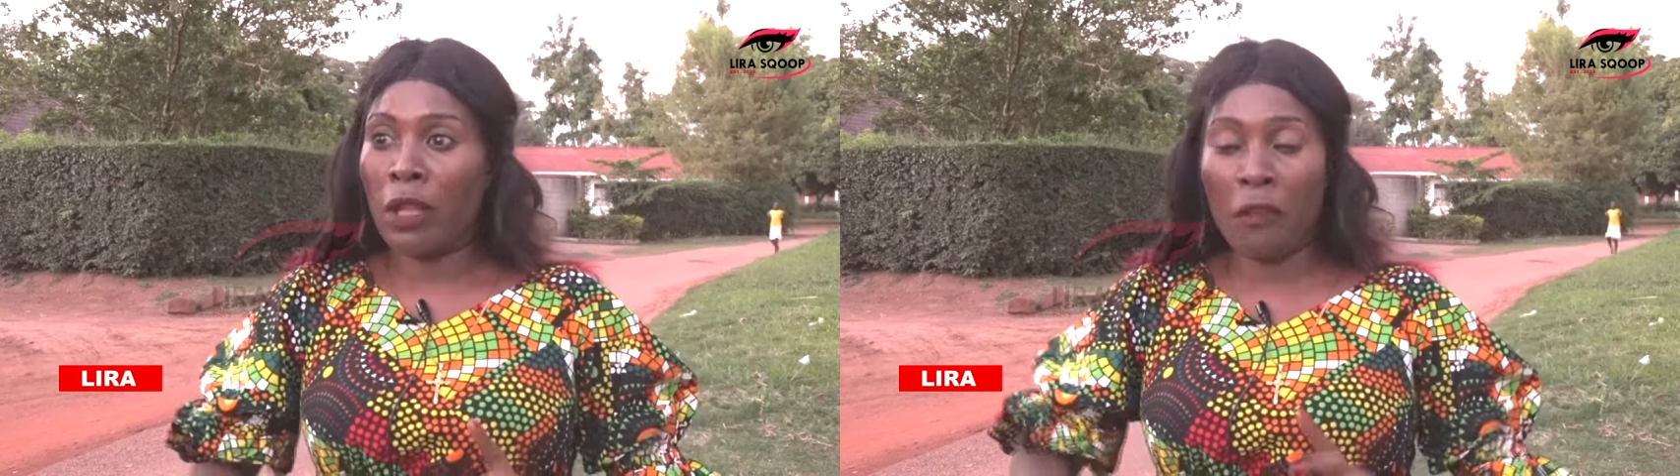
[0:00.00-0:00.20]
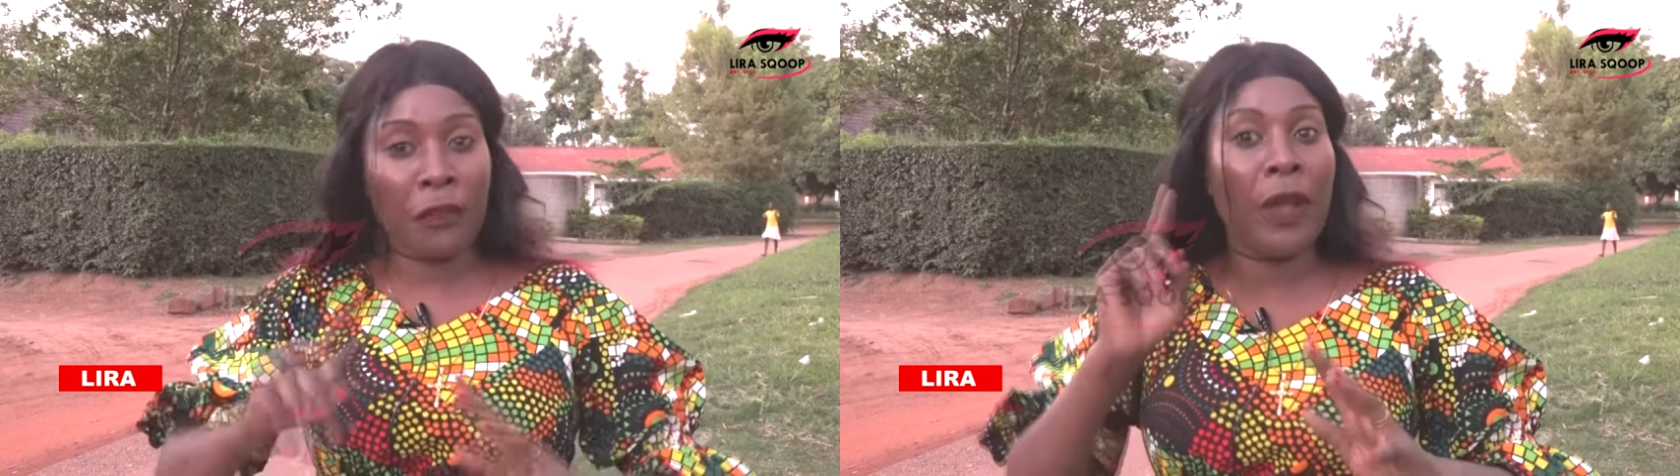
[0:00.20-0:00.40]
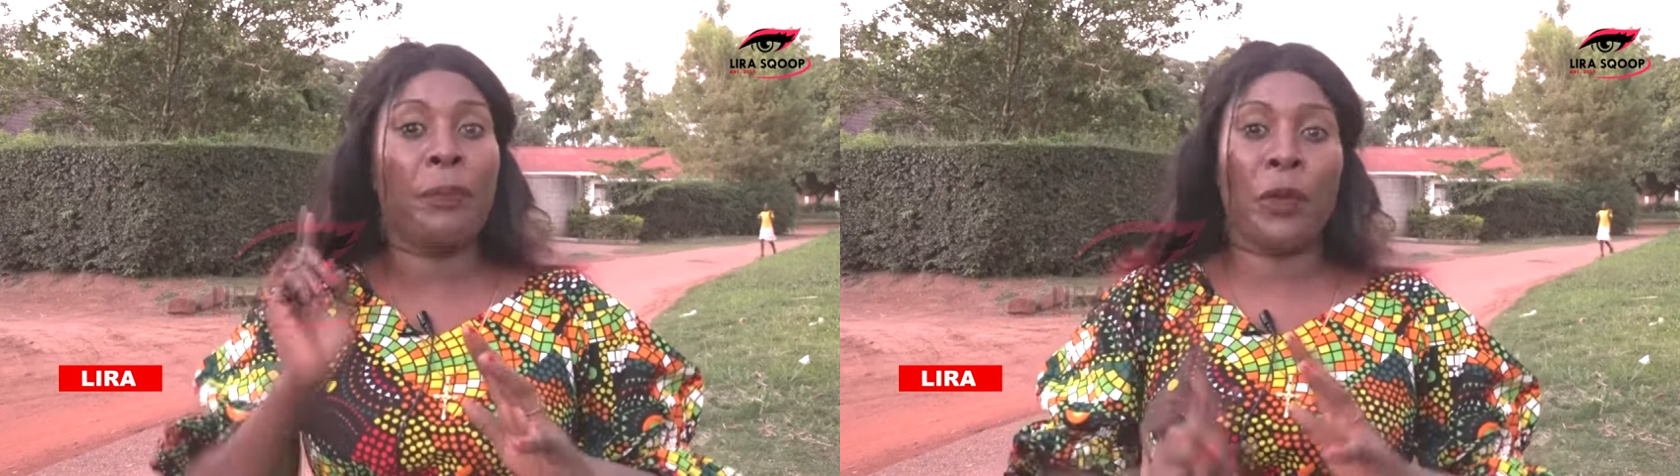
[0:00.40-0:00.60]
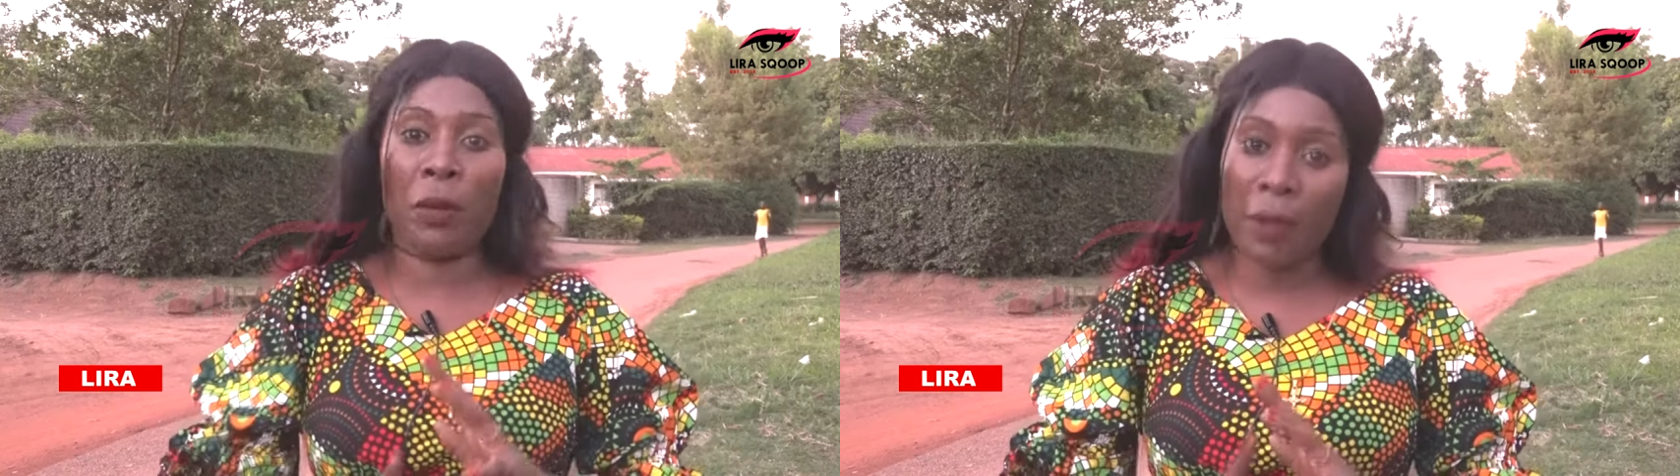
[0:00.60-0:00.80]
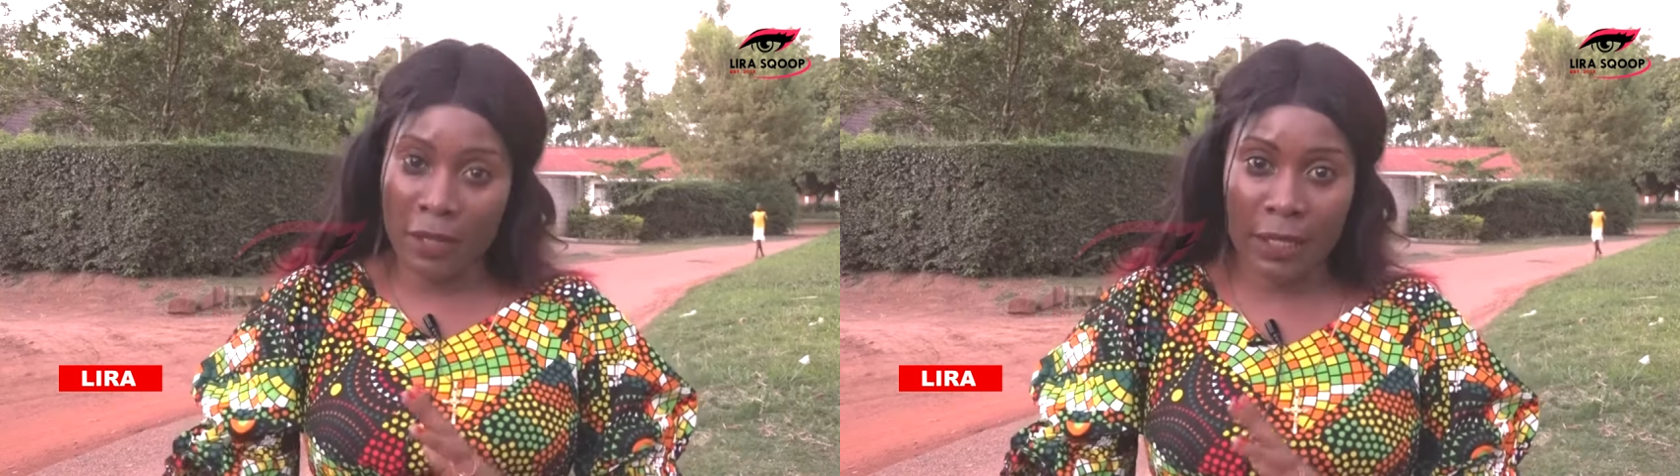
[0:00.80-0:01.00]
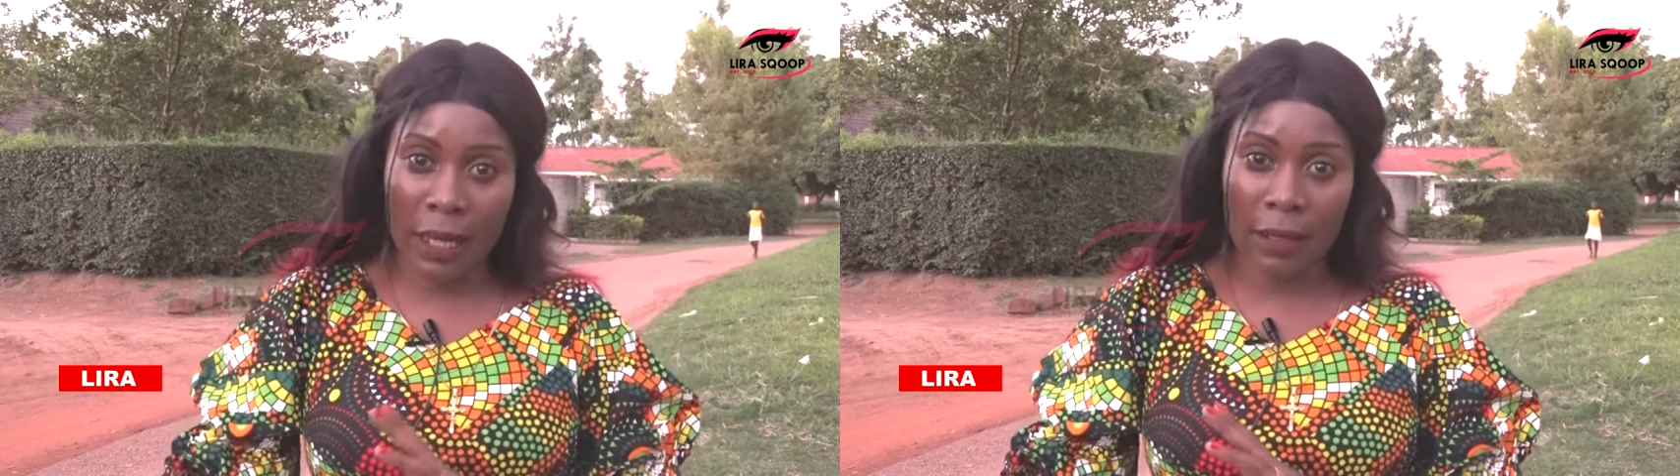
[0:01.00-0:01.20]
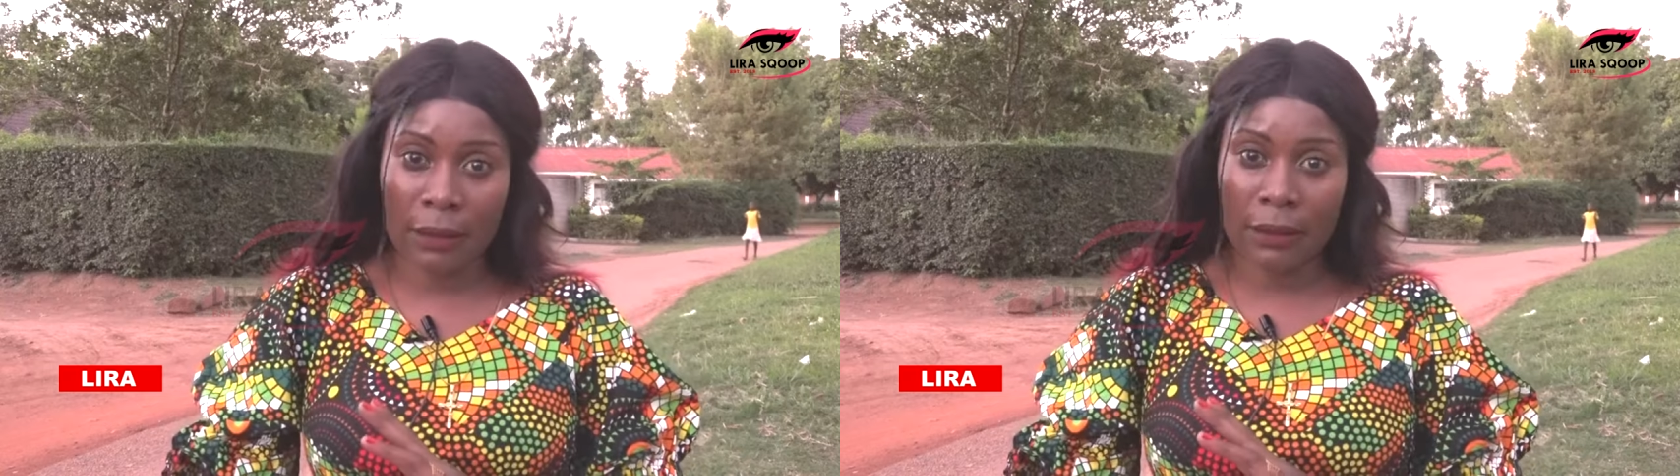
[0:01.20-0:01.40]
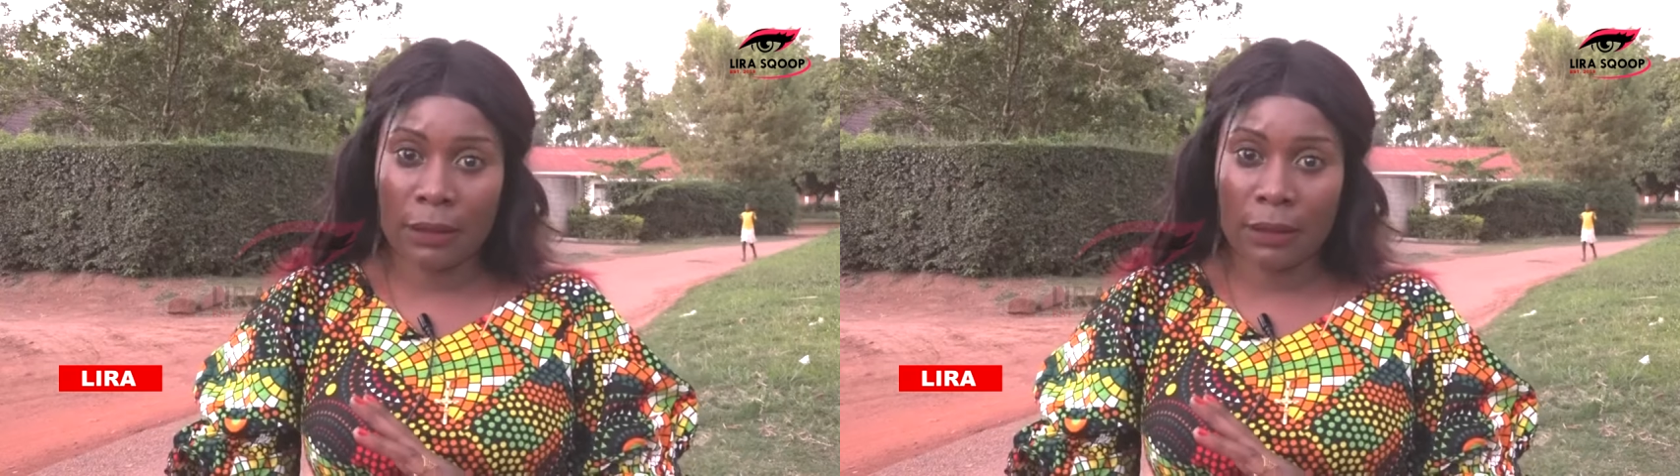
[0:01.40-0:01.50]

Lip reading: if you're a promoter,